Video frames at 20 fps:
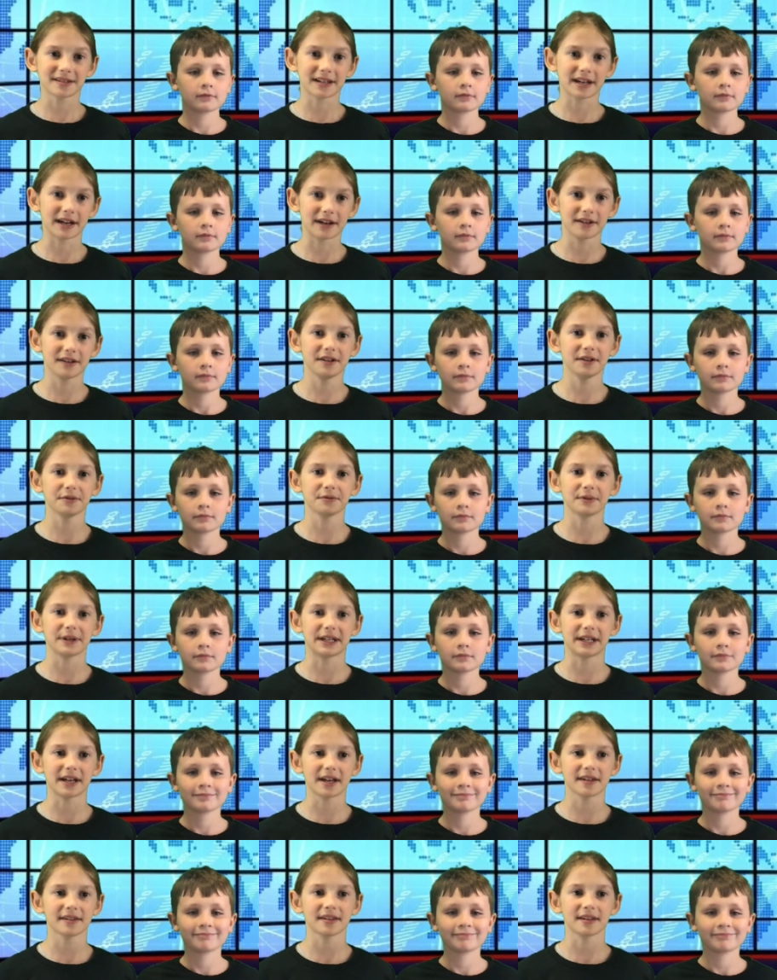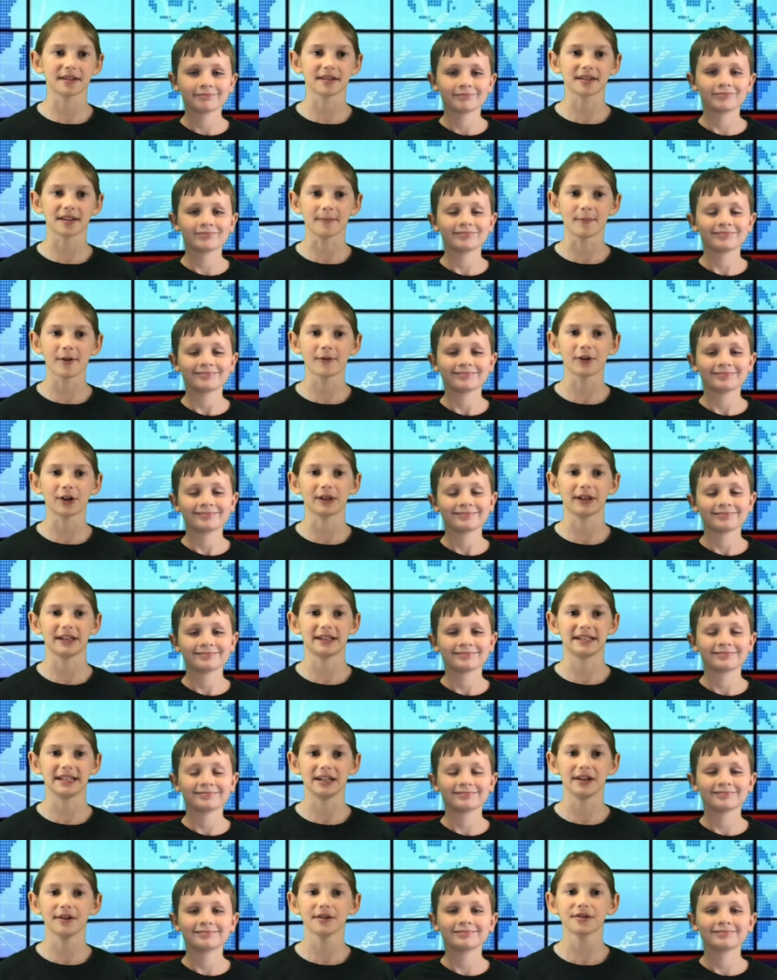Speaker 1: Carrie Enriquez and some of our
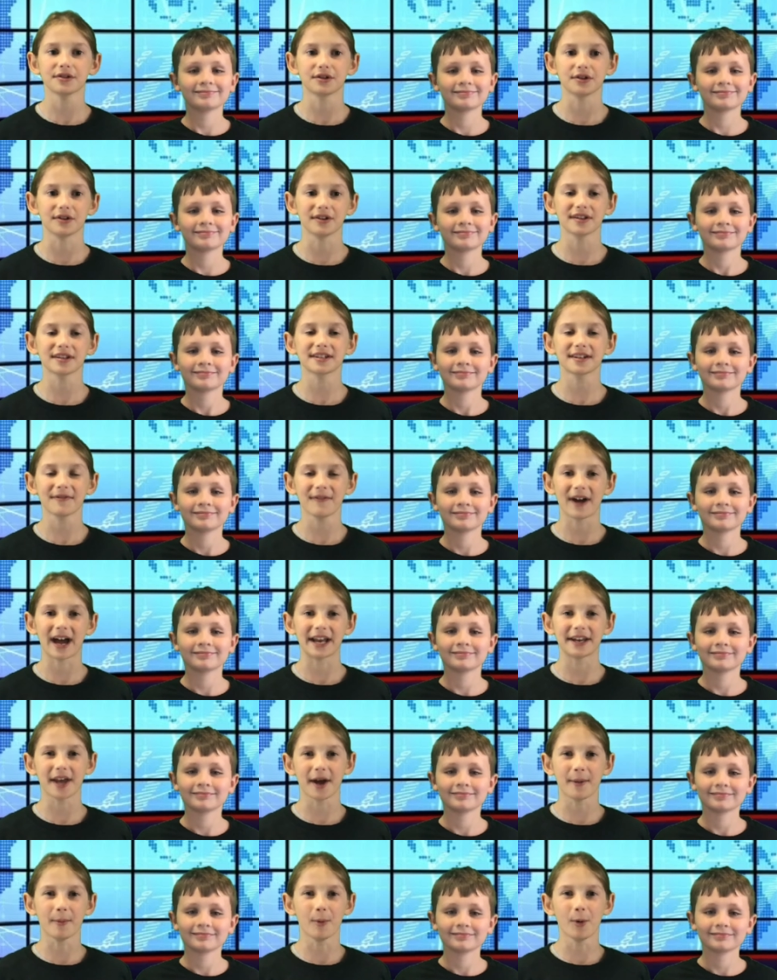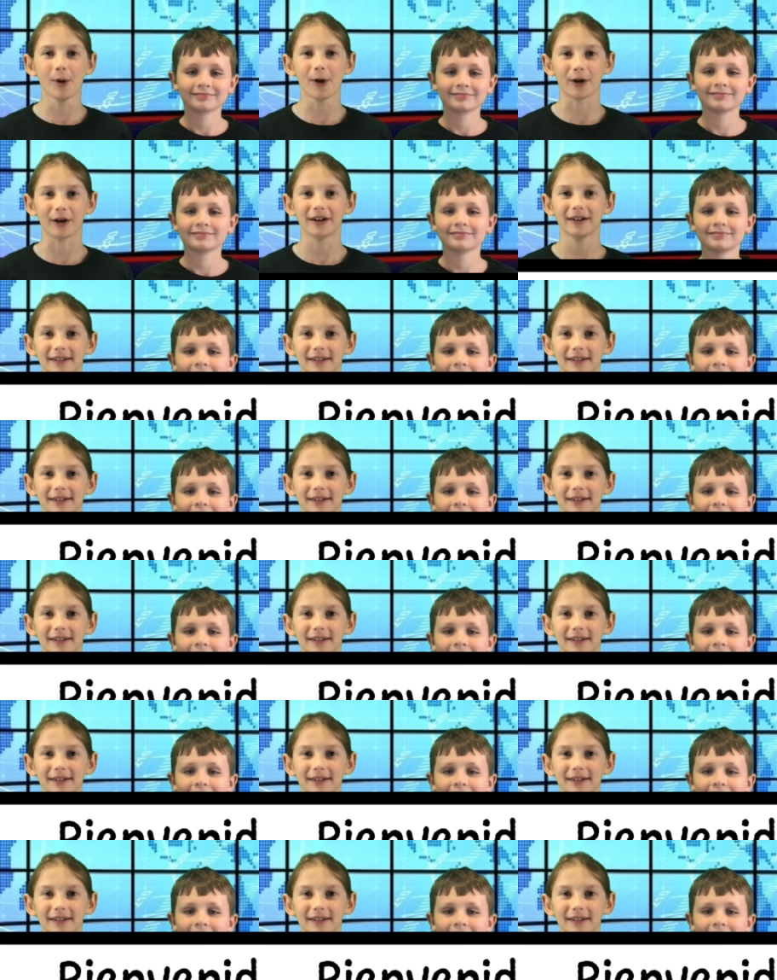Latino students to find out more.